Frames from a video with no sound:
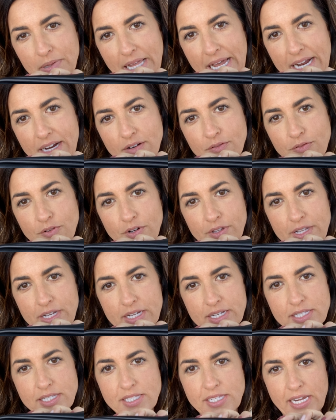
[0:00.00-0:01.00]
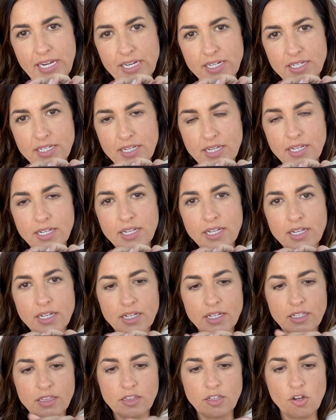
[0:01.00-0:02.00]
black for the SEINT
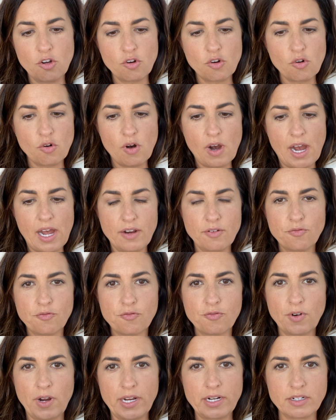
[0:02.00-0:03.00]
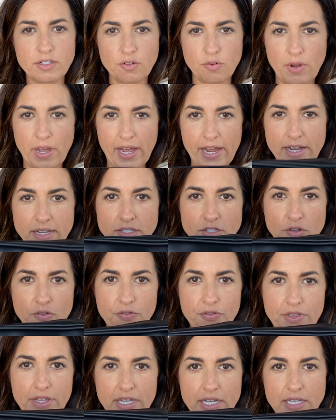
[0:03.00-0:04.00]
logo on front, okay? So
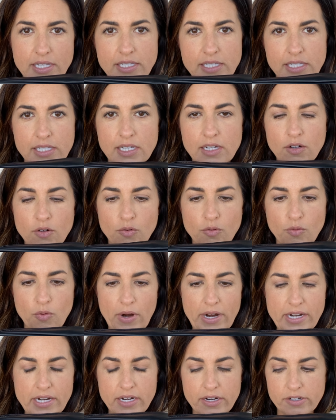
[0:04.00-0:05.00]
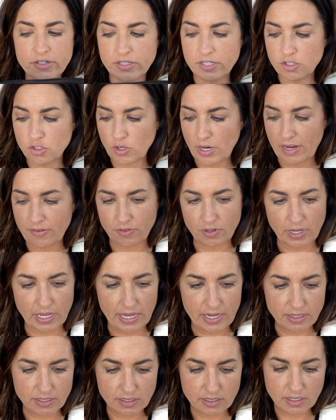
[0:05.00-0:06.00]
this right here is a travel
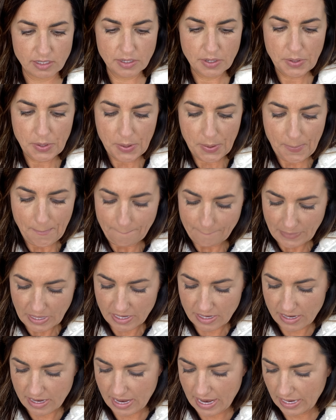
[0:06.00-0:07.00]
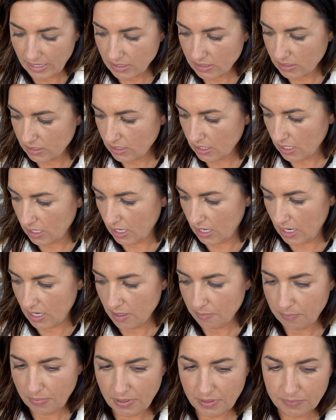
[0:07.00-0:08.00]
case. Next
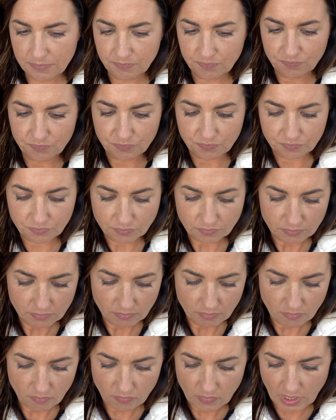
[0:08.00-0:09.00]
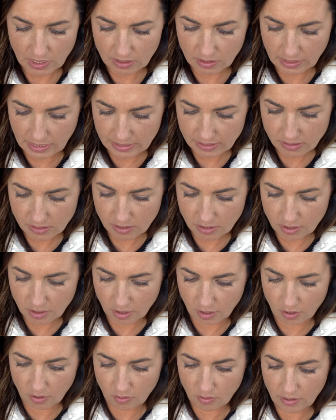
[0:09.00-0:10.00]
up, let's
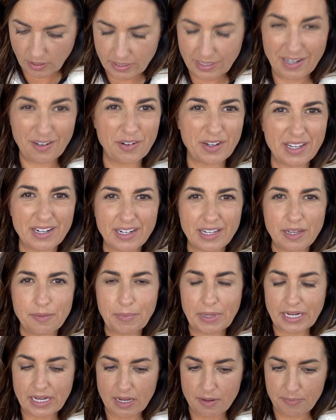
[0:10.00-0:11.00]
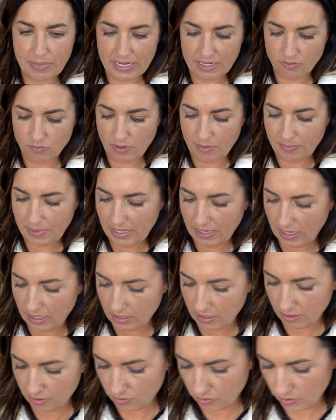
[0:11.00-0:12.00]
go. And now I gotta get my compact right back out of here